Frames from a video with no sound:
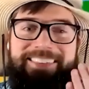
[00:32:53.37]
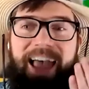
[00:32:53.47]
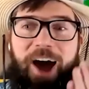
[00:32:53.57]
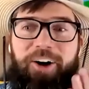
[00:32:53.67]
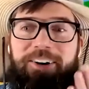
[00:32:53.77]

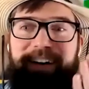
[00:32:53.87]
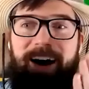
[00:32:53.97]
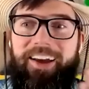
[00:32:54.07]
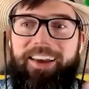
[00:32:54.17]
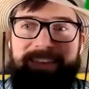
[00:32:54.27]
how
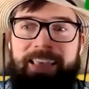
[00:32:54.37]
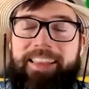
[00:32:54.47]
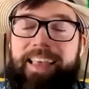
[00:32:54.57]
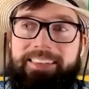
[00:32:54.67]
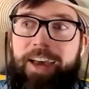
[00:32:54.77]

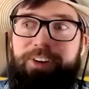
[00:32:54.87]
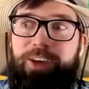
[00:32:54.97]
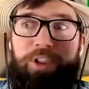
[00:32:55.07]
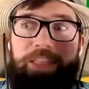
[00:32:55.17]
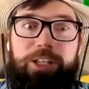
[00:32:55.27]
he
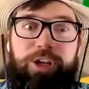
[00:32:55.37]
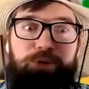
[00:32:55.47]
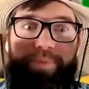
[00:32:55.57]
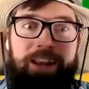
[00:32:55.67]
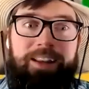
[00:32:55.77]
only
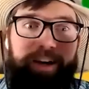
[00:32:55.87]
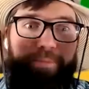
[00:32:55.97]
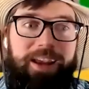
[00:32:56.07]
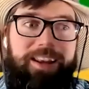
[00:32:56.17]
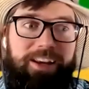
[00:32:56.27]
knew Binyah
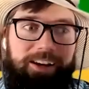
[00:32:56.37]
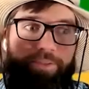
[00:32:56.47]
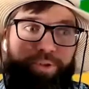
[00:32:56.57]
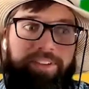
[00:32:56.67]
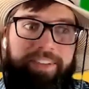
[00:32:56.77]

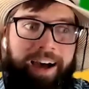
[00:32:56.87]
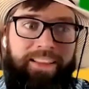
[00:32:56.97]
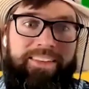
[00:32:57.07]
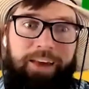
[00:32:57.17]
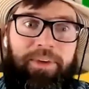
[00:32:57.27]
Binyah was
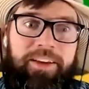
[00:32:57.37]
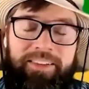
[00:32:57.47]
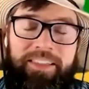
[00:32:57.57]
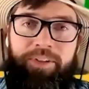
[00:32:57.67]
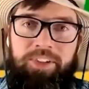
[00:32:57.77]
on set,
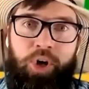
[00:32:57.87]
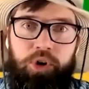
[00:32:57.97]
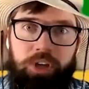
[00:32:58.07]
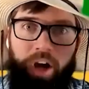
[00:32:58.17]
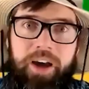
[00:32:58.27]
because he was so
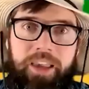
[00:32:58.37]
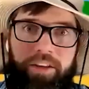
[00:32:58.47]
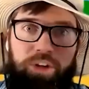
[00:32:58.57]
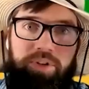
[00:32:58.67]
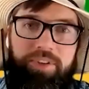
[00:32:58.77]
young
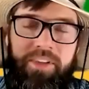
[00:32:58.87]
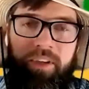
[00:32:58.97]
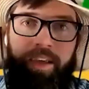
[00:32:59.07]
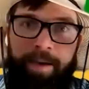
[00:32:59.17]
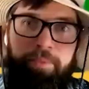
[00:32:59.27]
and used
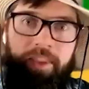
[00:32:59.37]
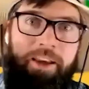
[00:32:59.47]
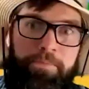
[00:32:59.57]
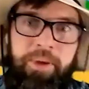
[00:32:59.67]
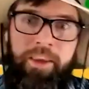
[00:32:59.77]
to him like